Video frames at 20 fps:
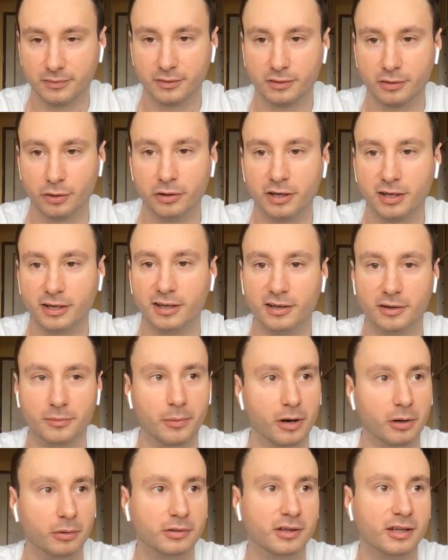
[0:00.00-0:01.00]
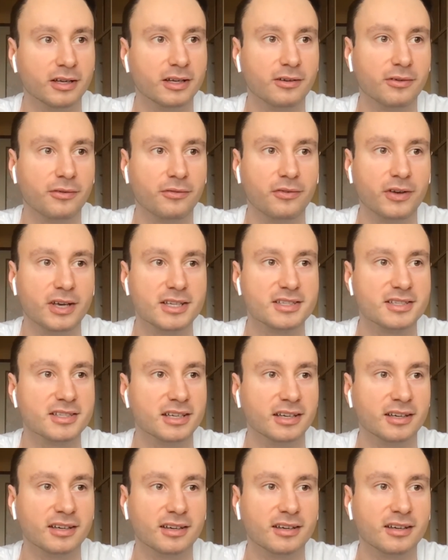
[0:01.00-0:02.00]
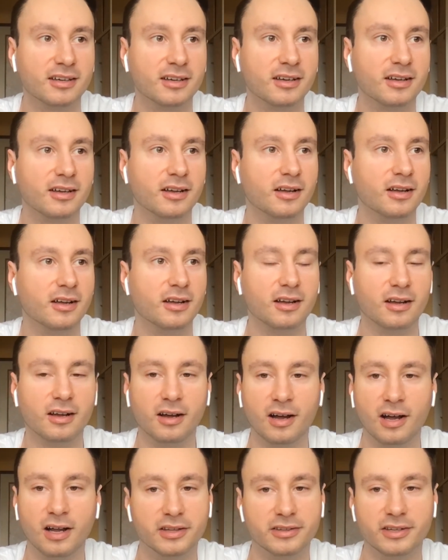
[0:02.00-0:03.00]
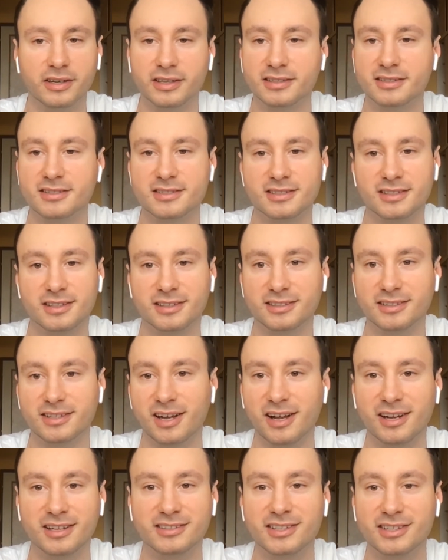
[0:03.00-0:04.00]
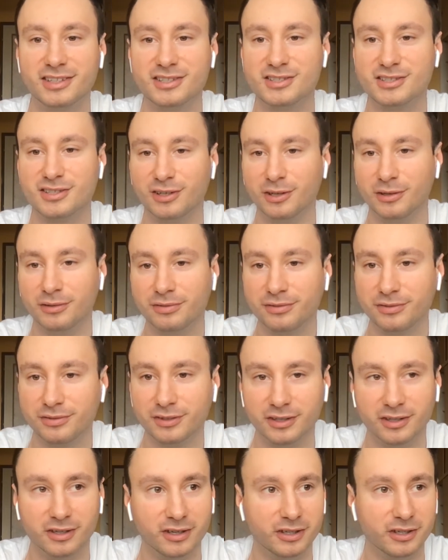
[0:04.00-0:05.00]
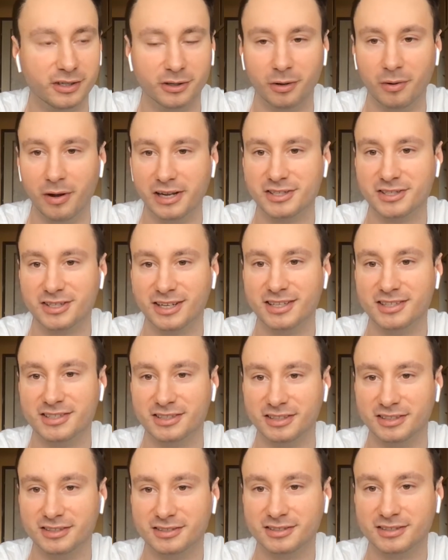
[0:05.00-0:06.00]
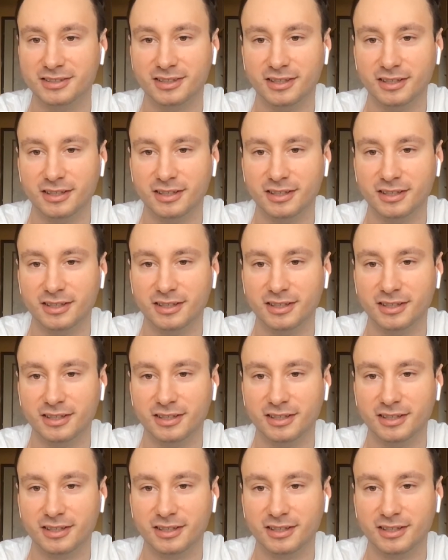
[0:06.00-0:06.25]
talking about like fixing hundreds and hundreds of edge cases,